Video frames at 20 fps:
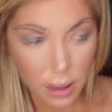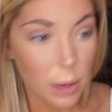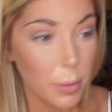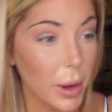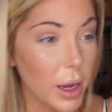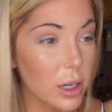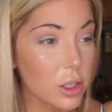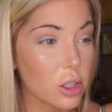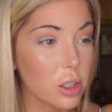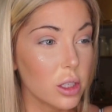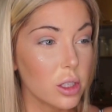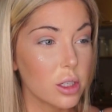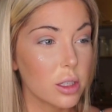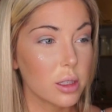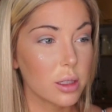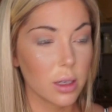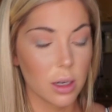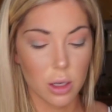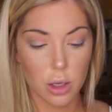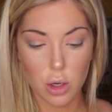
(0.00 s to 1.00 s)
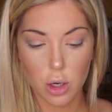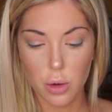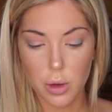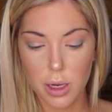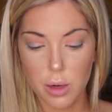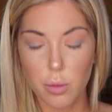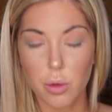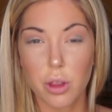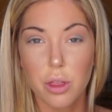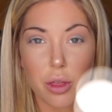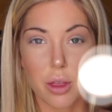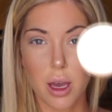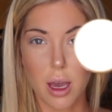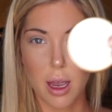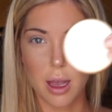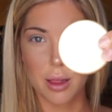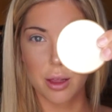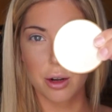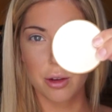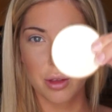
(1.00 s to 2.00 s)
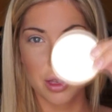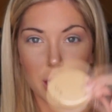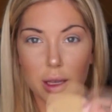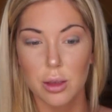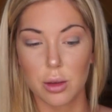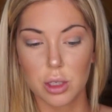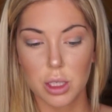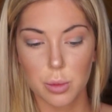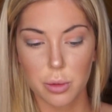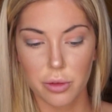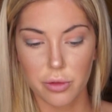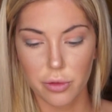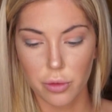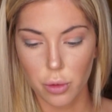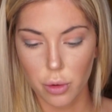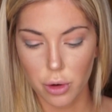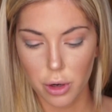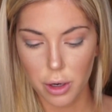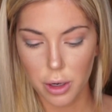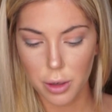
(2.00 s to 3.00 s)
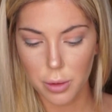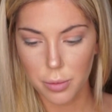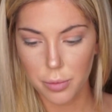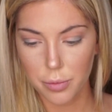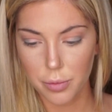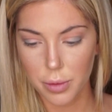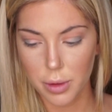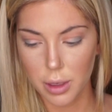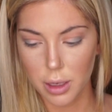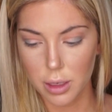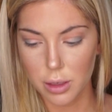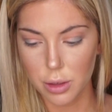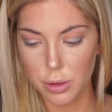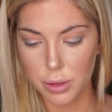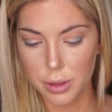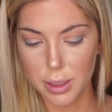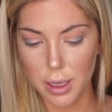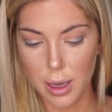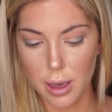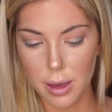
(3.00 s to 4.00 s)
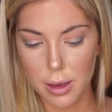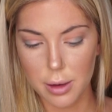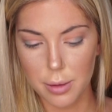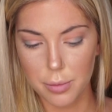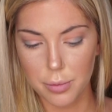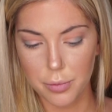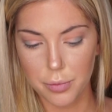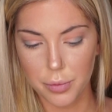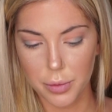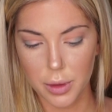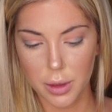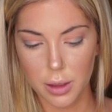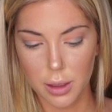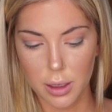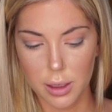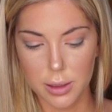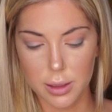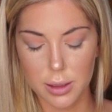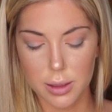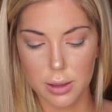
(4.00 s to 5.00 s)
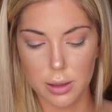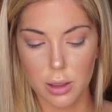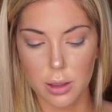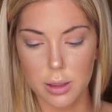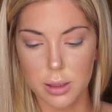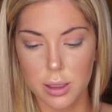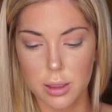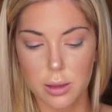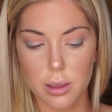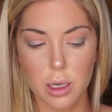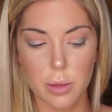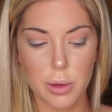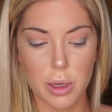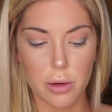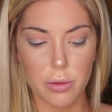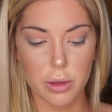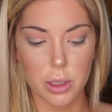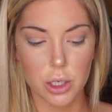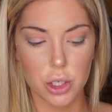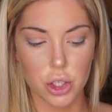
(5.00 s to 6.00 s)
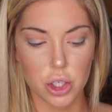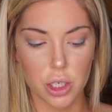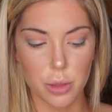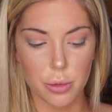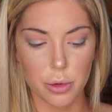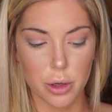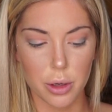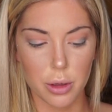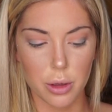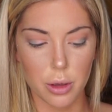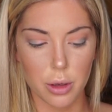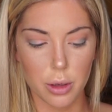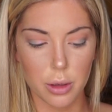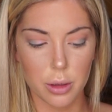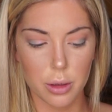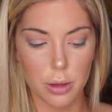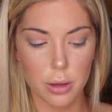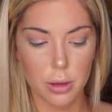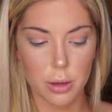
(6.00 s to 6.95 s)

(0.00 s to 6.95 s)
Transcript: I'm actually just gonna go in with the highlighter that I used before and use that, because this is gonna be a really shimmery look.